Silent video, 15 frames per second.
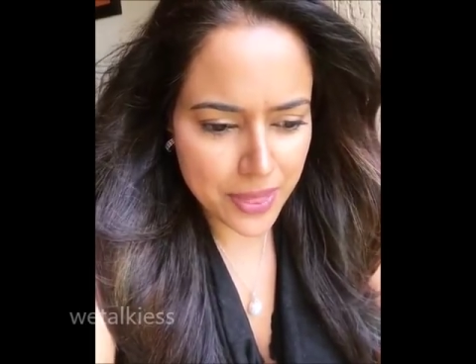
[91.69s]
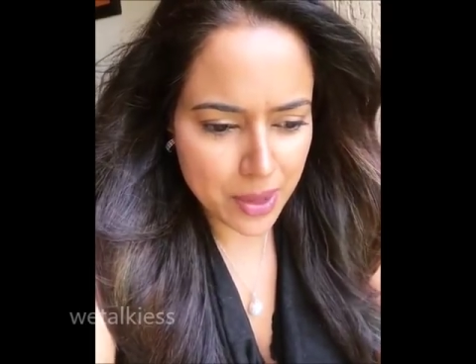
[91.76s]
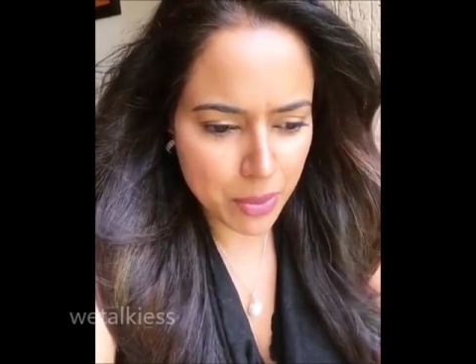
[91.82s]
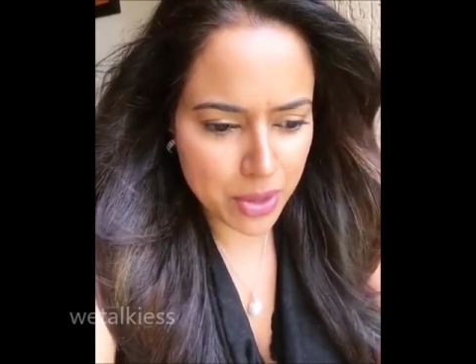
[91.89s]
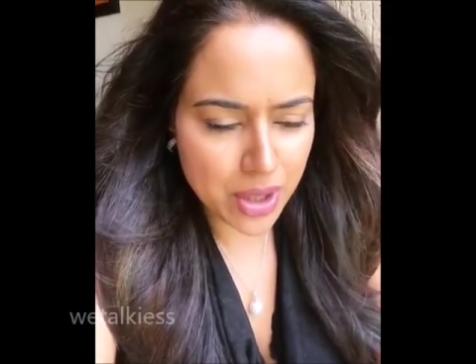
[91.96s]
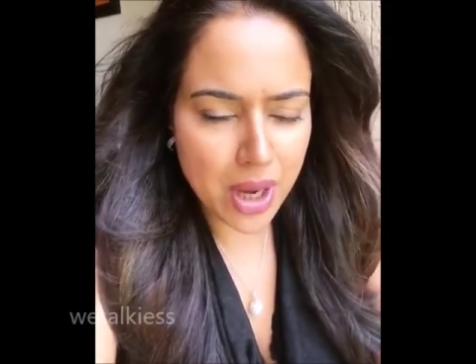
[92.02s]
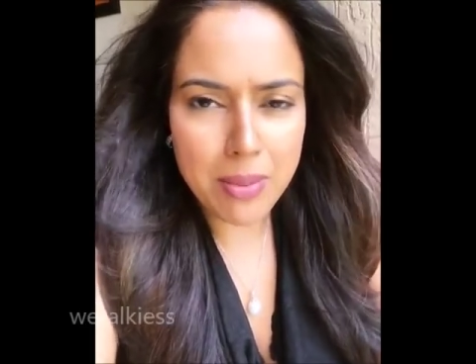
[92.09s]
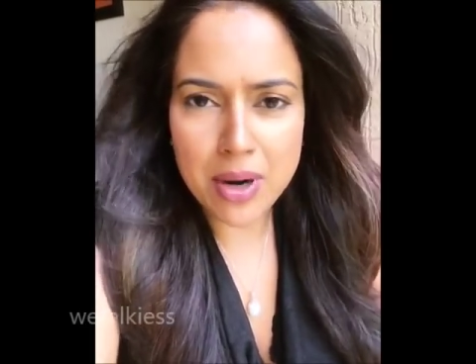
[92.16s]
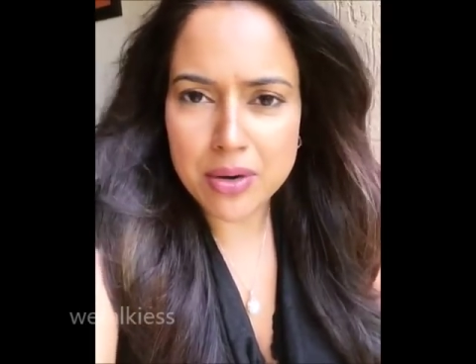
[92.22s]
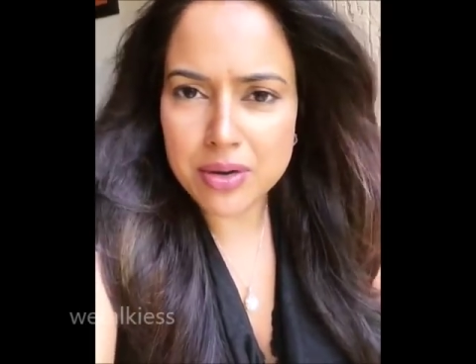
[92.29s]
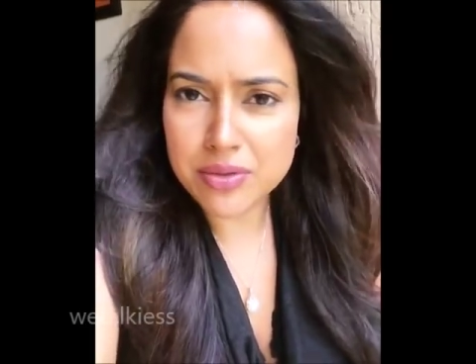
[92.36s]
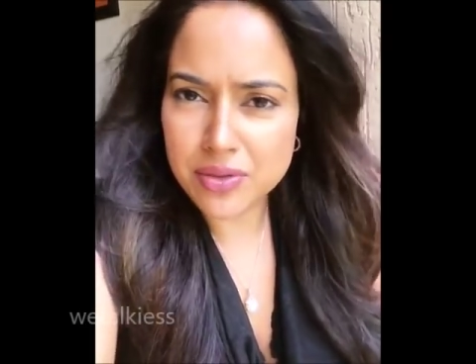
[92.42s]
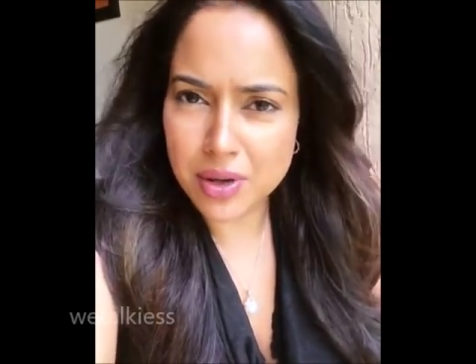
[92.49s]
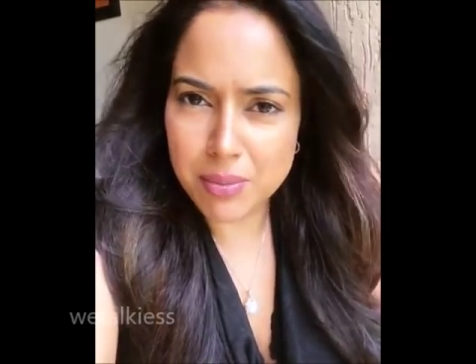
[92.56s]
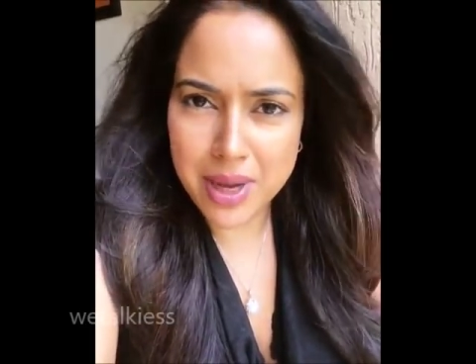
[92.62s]
when you come out
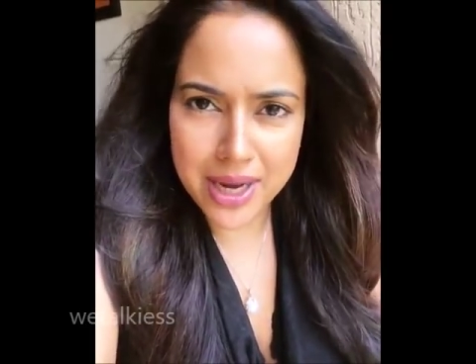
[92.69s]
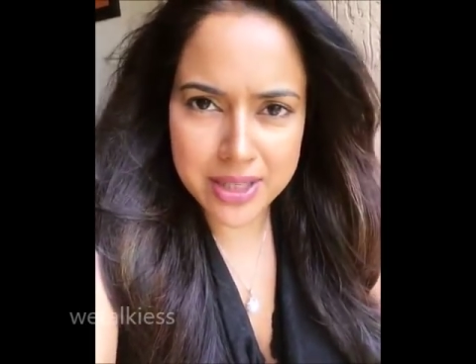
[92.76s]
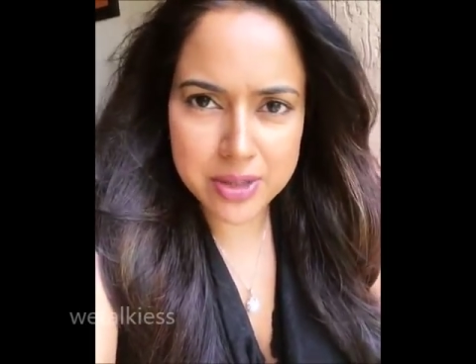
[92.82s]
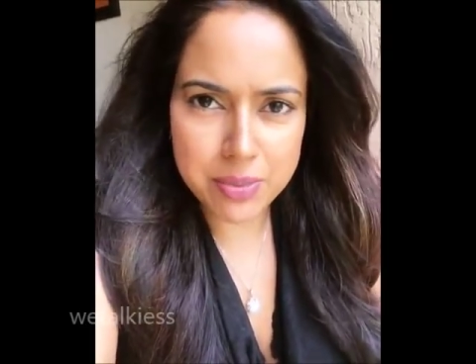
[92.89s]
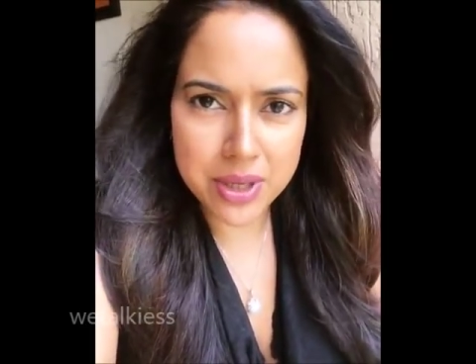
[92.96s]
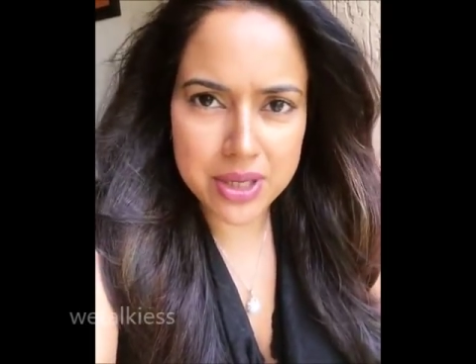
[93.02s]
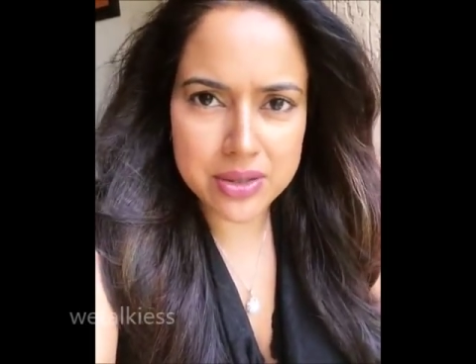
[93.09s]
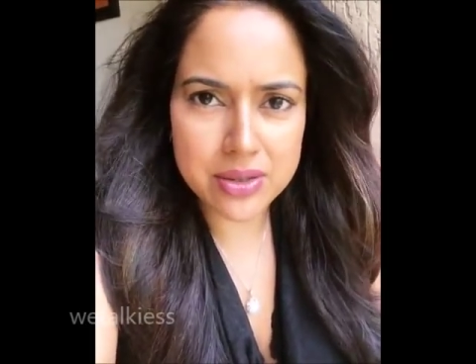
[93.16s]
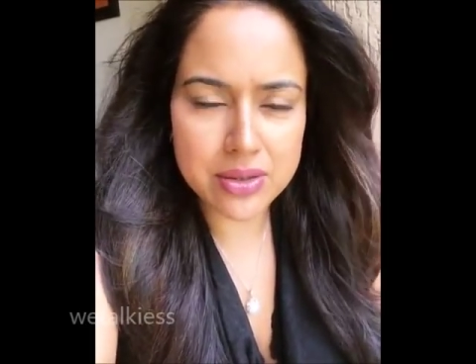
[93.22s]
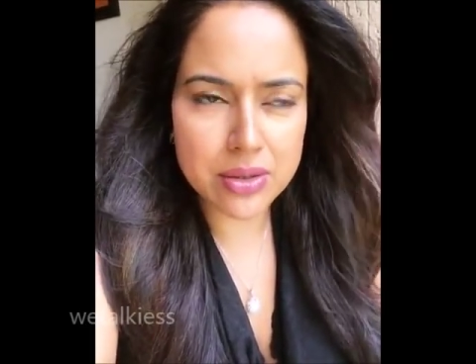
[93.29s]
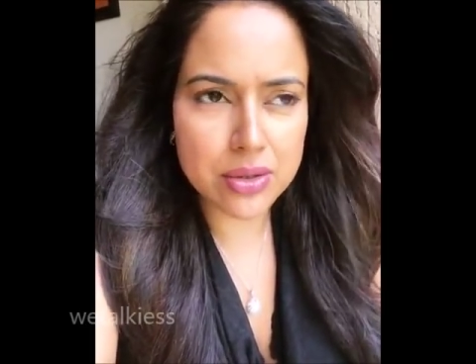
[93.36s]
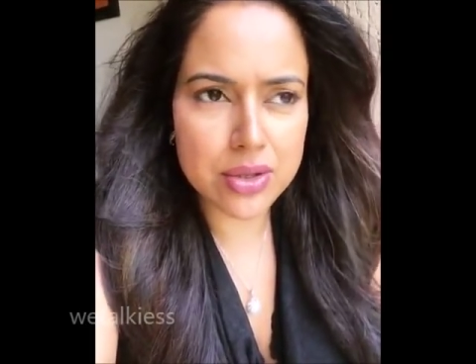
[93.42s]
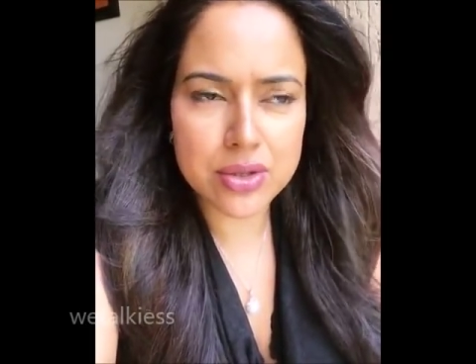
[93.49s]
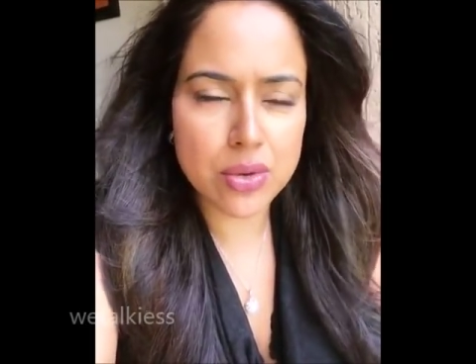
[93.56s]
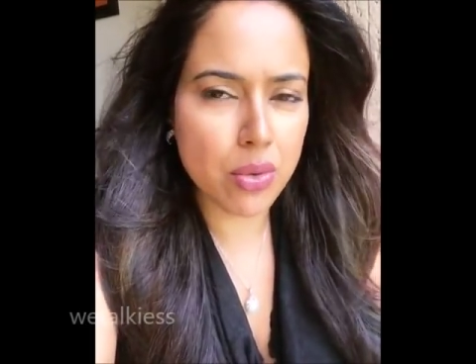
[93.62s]
of a bad space,
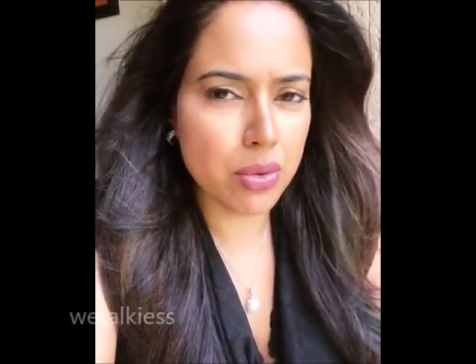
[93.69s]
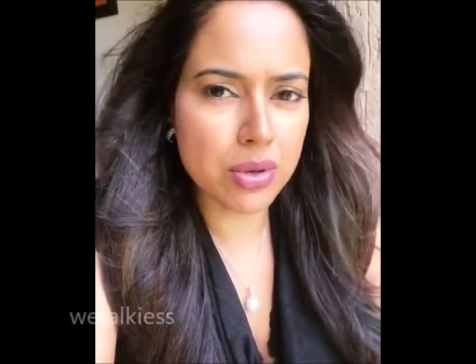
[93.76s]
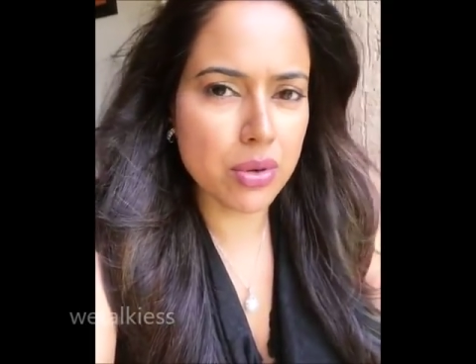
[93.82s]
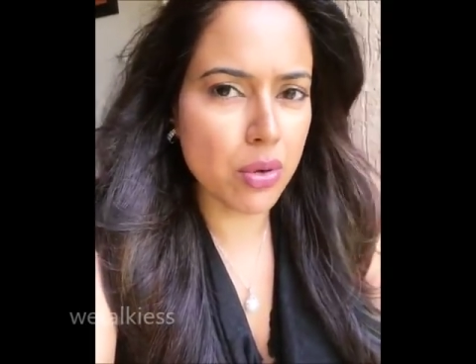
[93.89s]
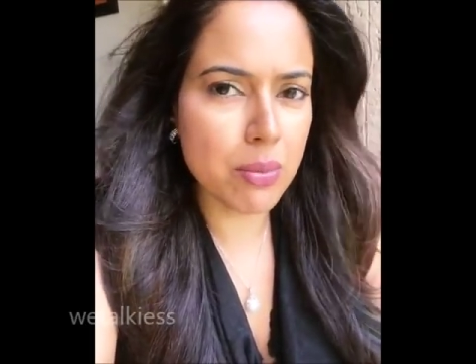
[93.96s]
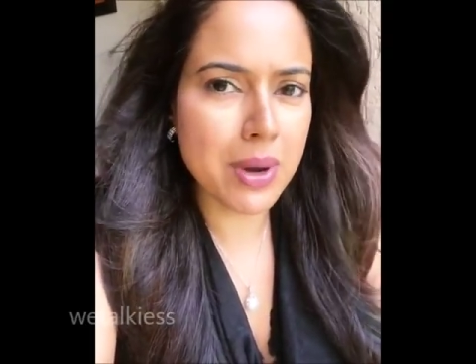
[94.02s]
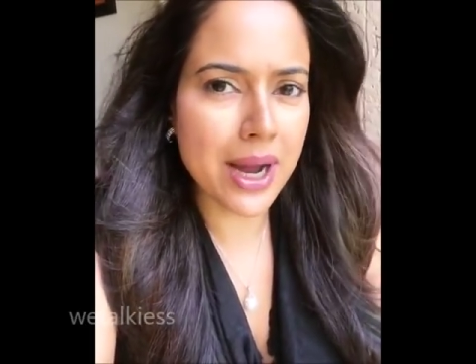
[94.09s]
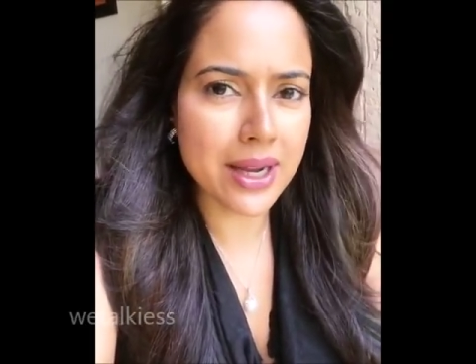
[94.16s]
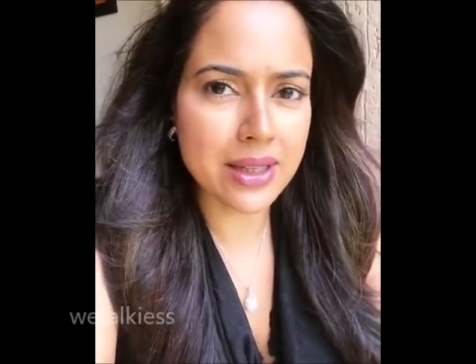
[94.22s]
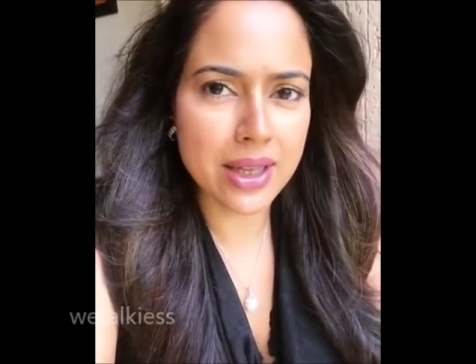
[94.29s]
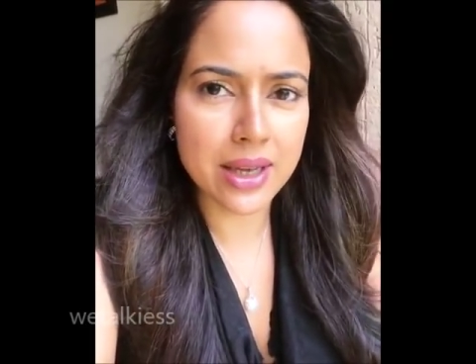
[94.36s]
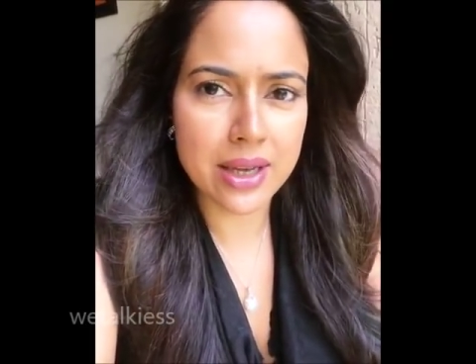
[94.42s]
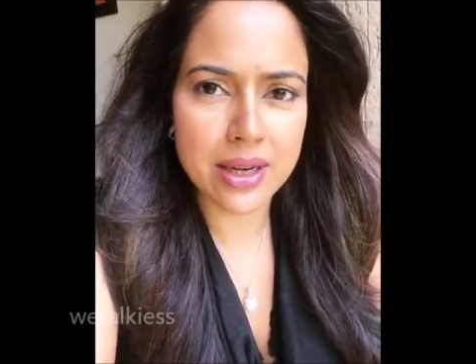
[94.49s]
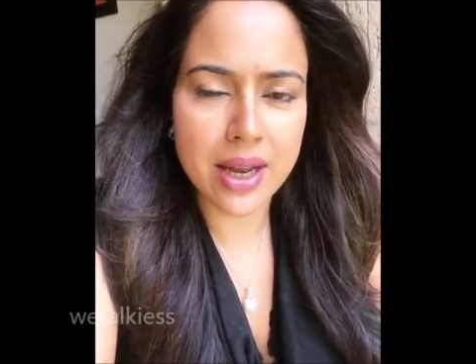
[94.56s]
you just don't want to go back there.